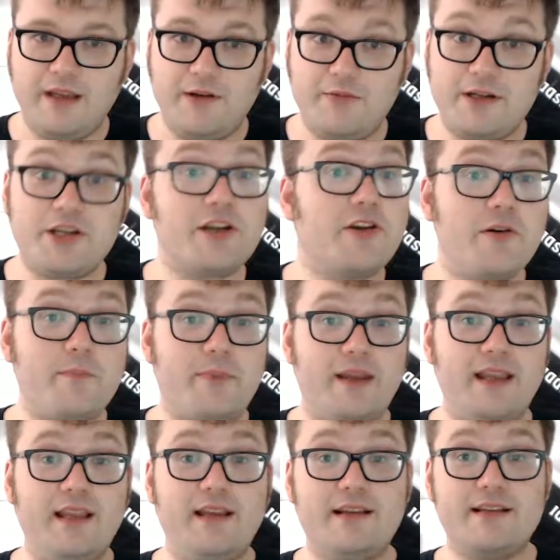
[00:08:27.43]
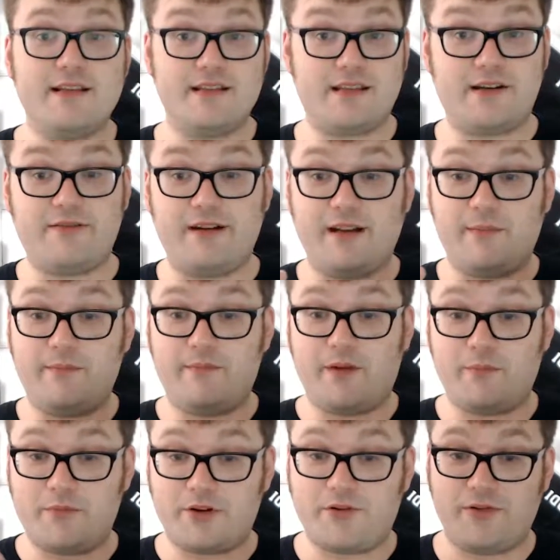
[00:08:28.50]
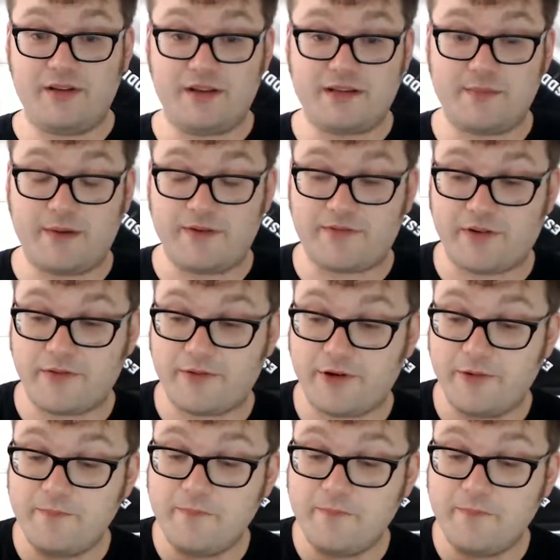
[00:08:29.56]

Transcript: which I could be, considering I'm recording this in my front room